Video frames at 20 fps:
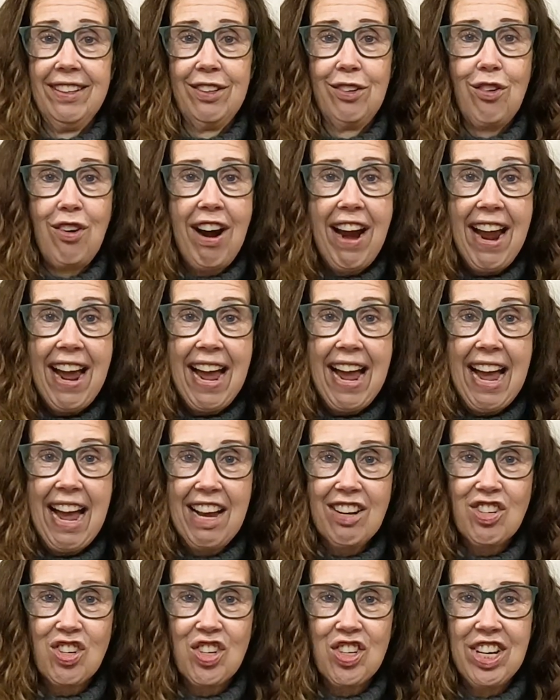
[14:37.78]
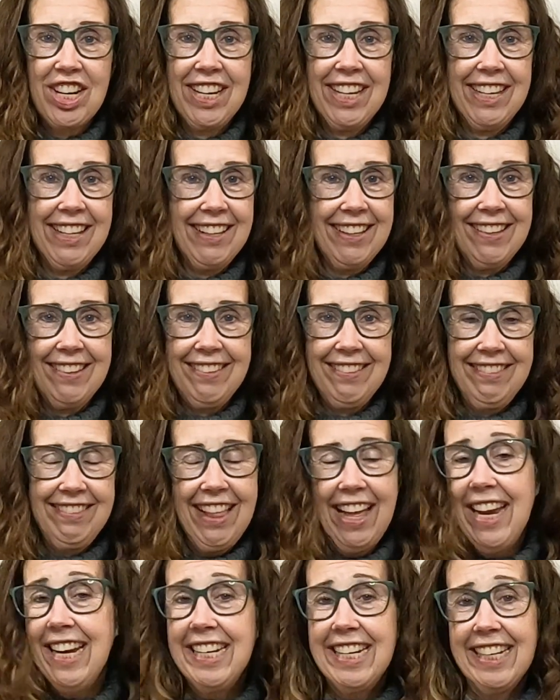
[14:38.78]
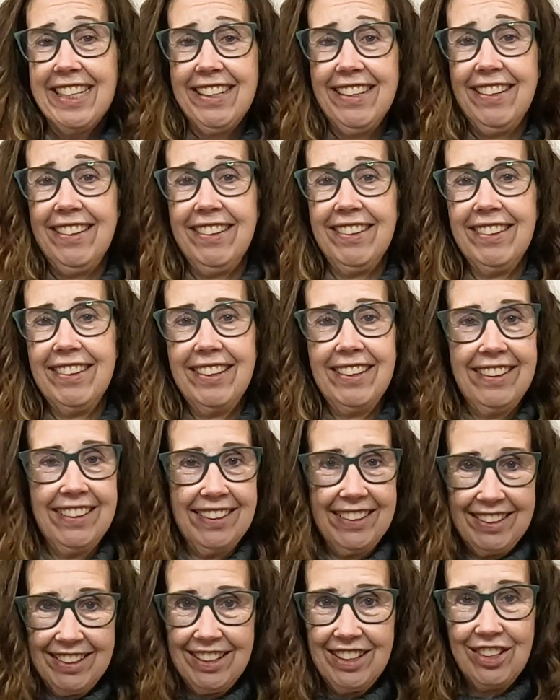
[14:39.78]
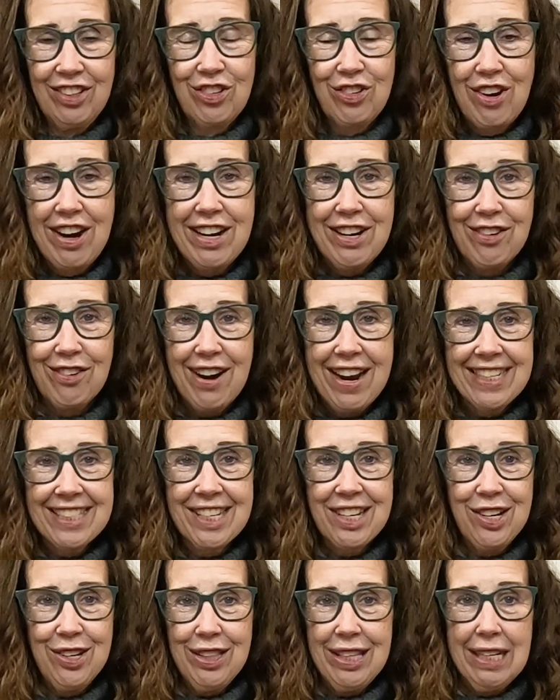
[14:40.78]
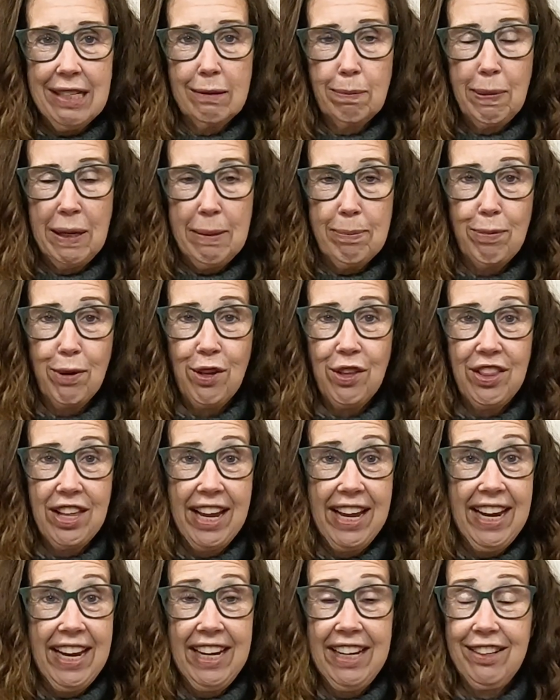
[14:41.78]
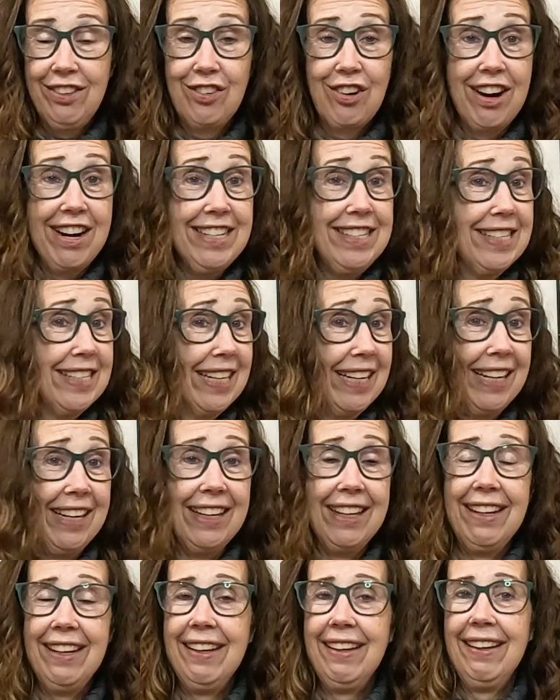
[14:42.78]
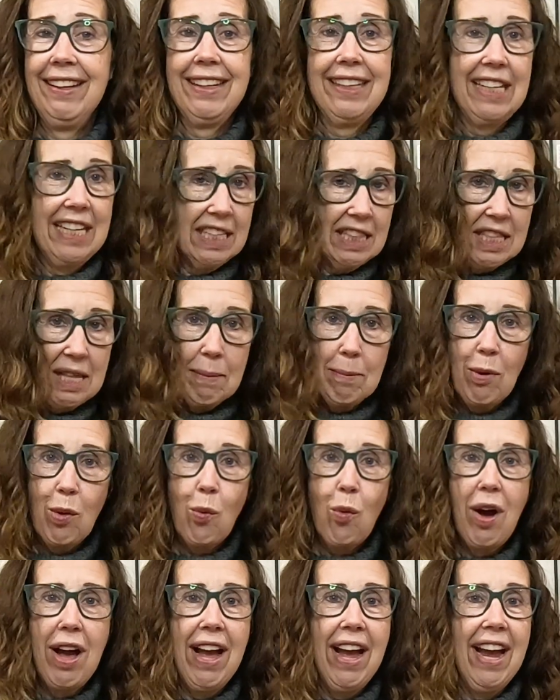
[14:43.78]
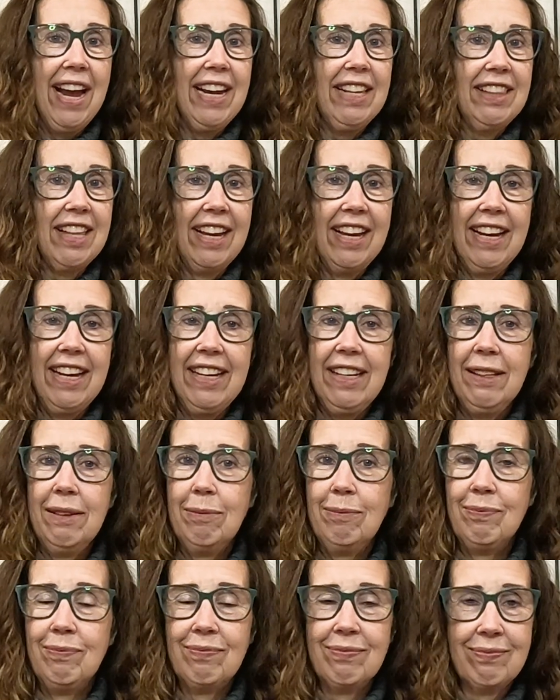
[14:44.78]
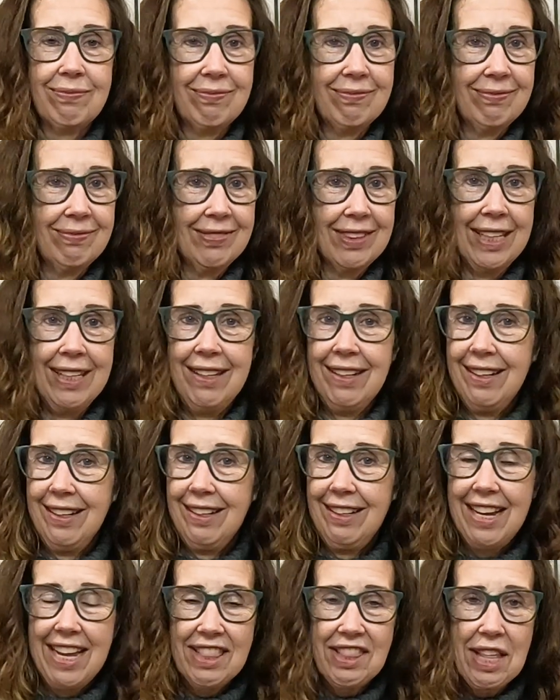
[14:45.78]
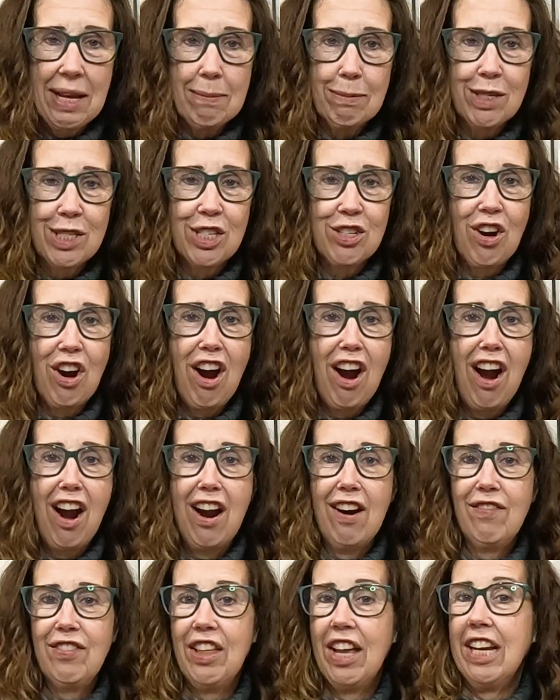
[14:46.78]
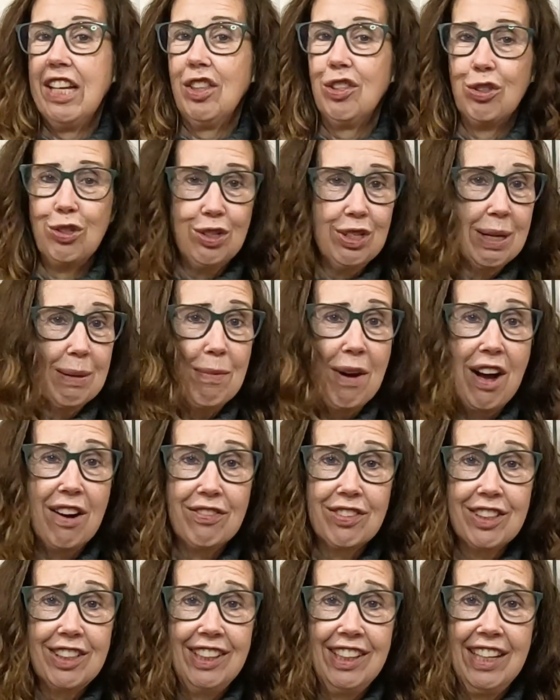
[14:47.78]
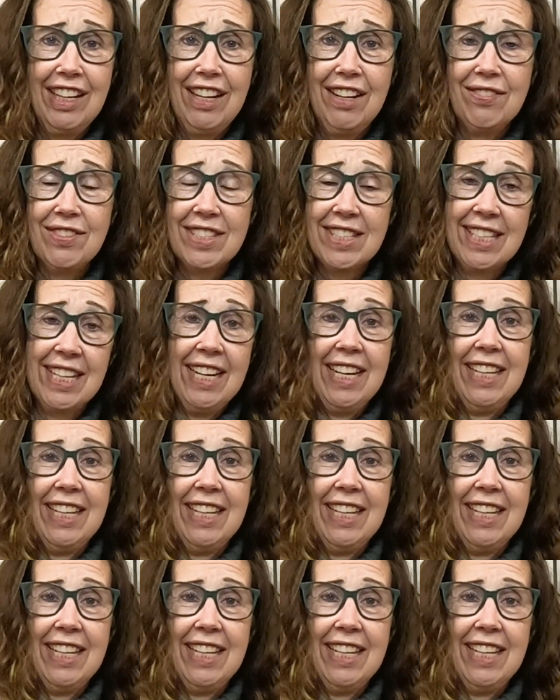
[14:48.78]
crashed, they didn't try to rescue these people. They tried to get them away. They let them starve. They threw them off cliffs.